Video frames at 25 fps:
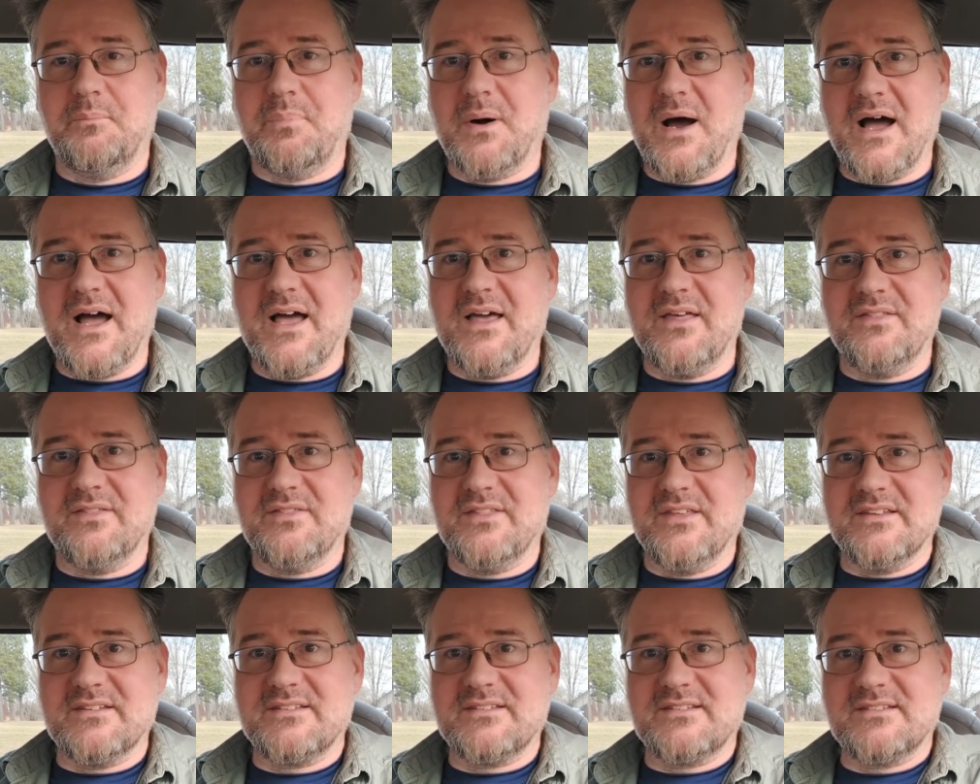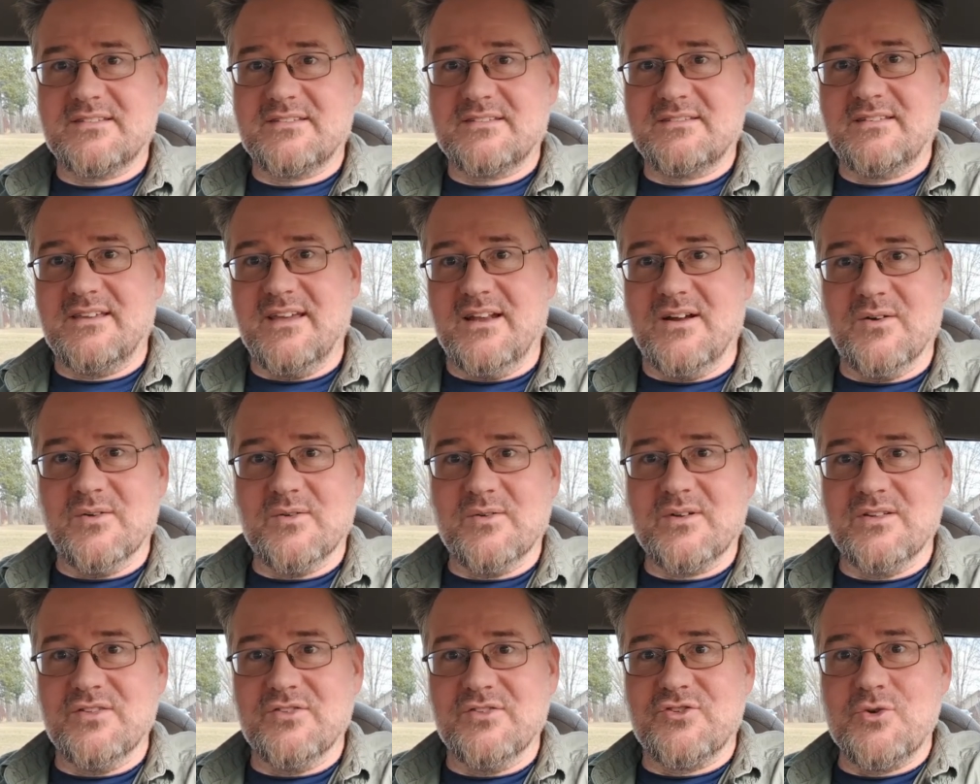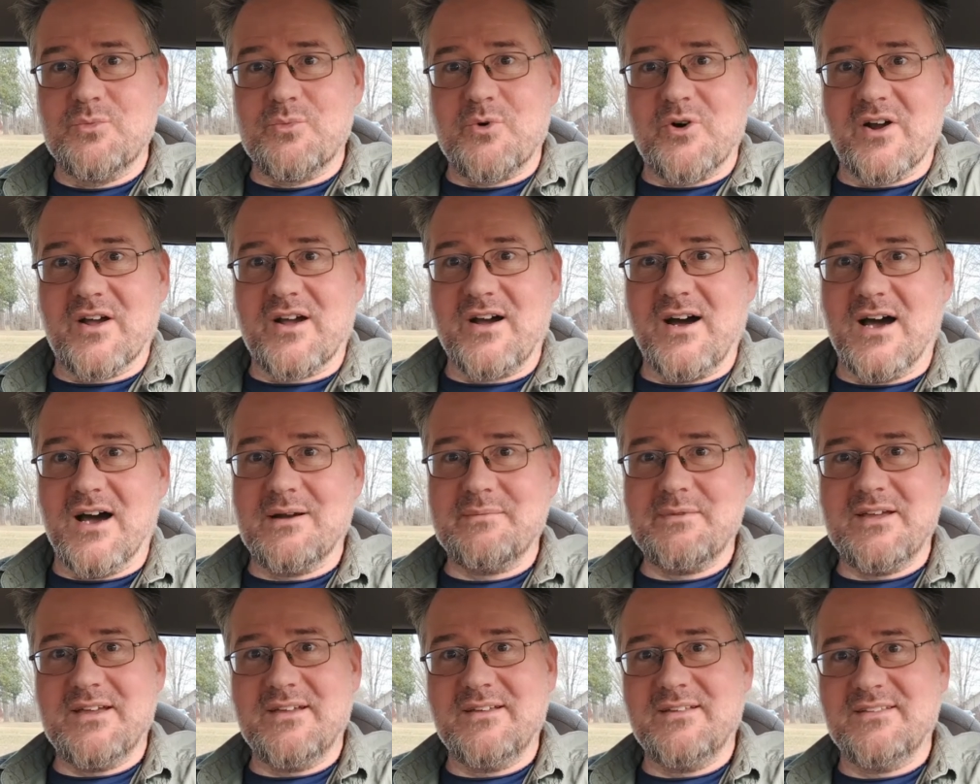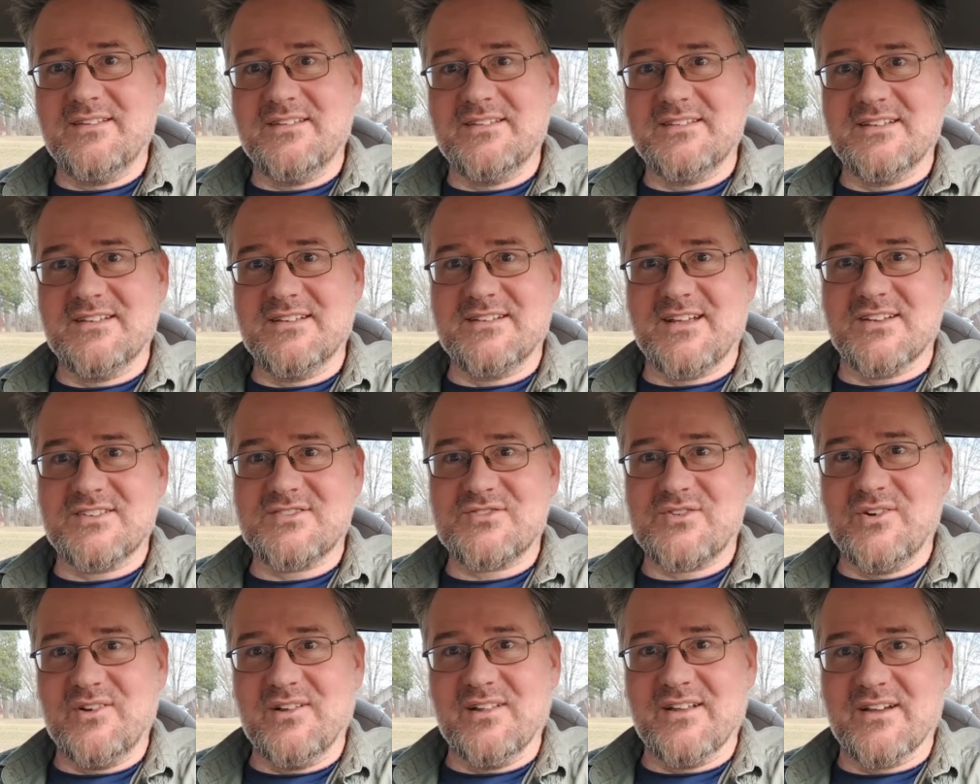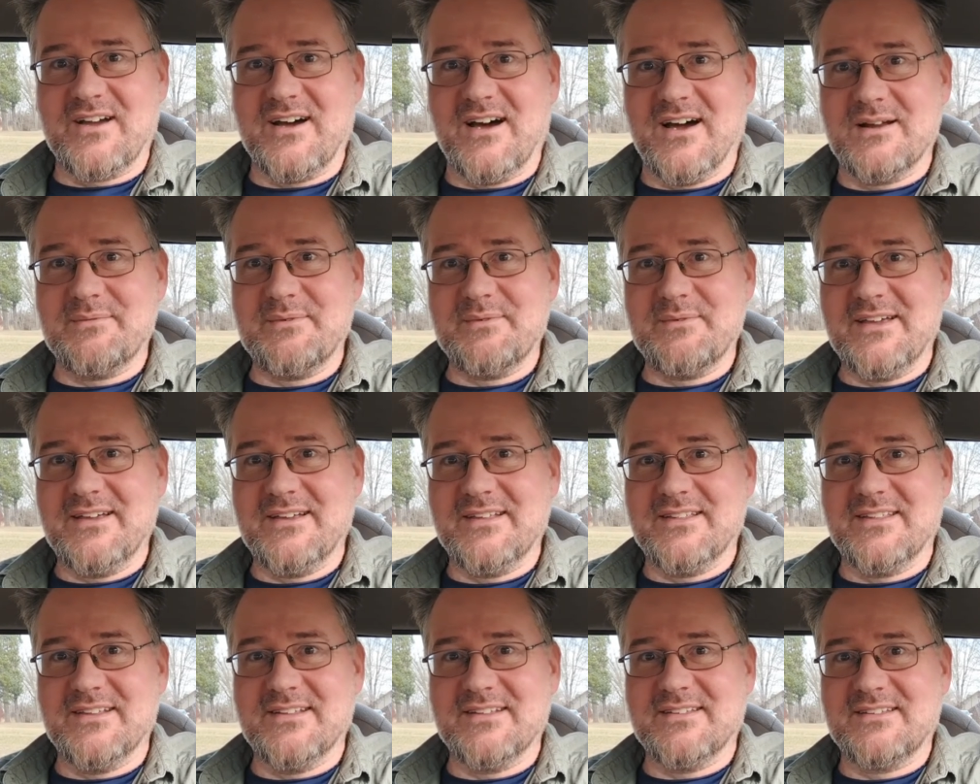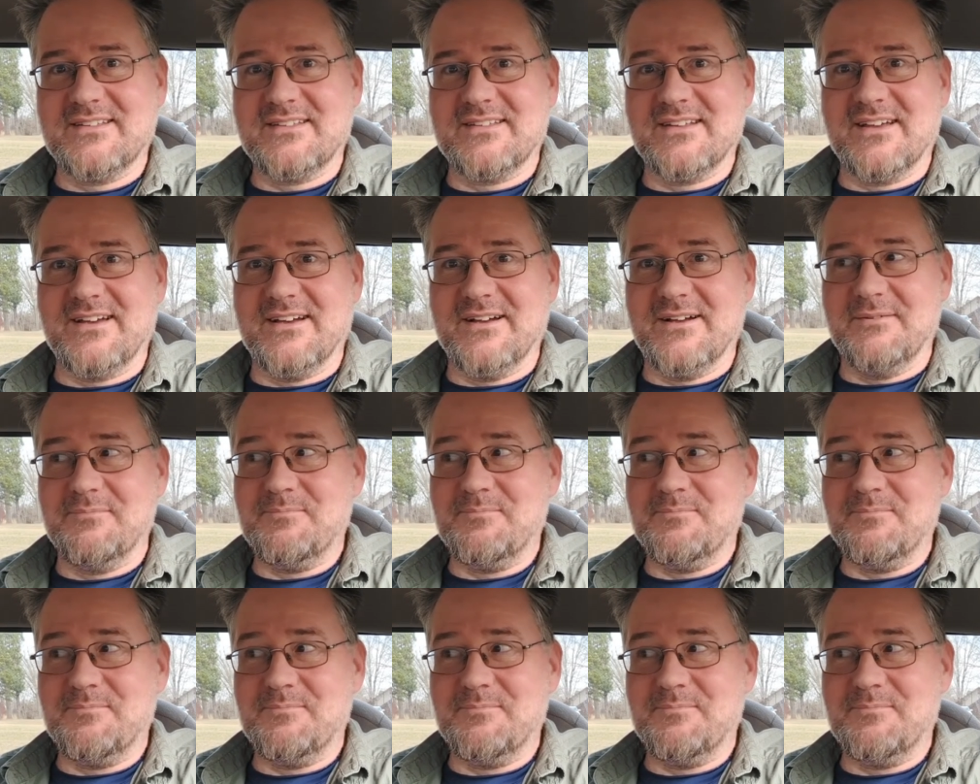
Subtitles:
by this, you know, consumer economy, this industrial economy, this